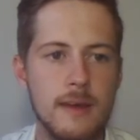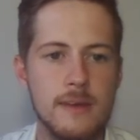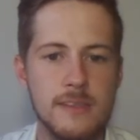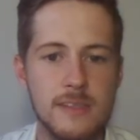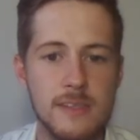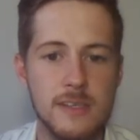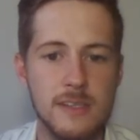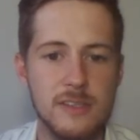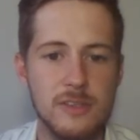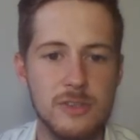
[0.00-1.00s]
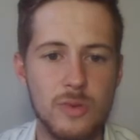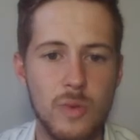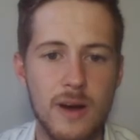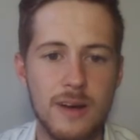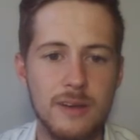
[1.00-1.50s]
6 to
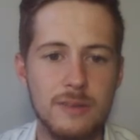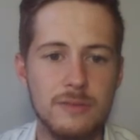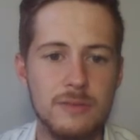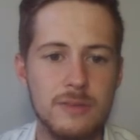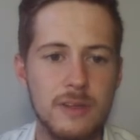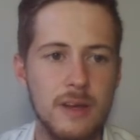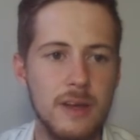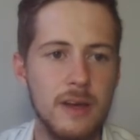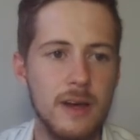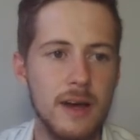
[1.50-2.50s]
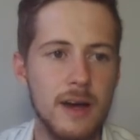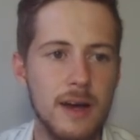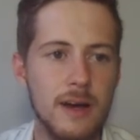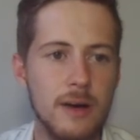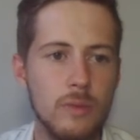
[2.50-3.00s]
12
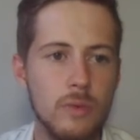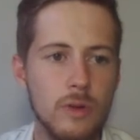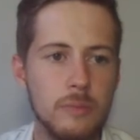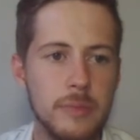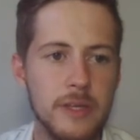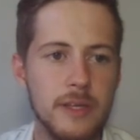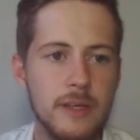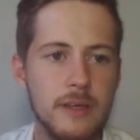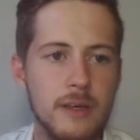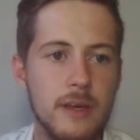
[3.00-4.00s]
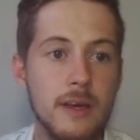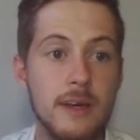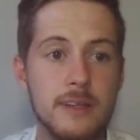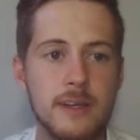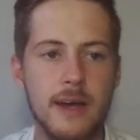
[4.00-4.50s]
will be
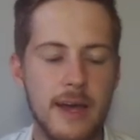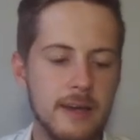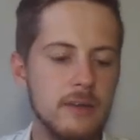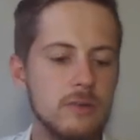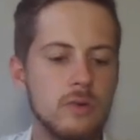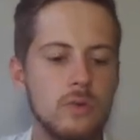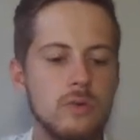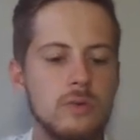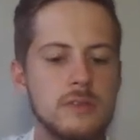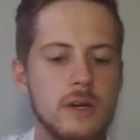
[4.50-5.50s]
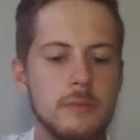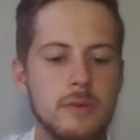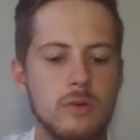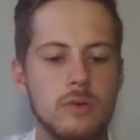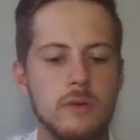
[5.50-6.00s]
diagonal chord, so I'm going to
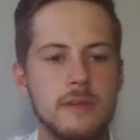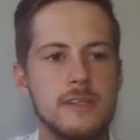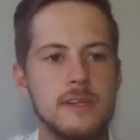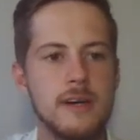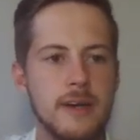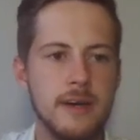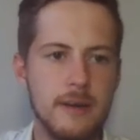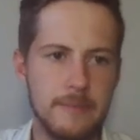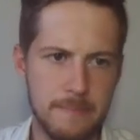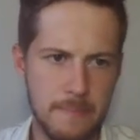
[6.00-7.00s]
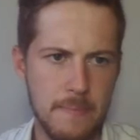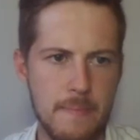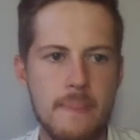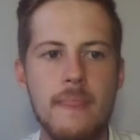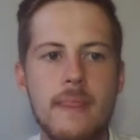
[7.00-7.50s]
call that a diag,
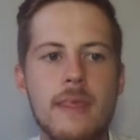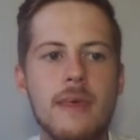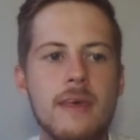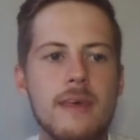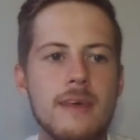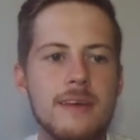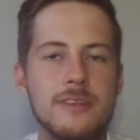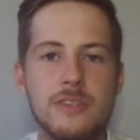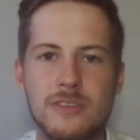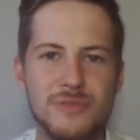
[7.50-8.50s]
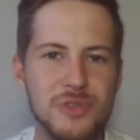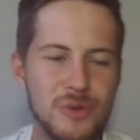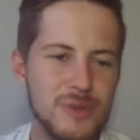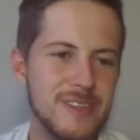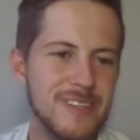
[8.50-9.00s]
just for short.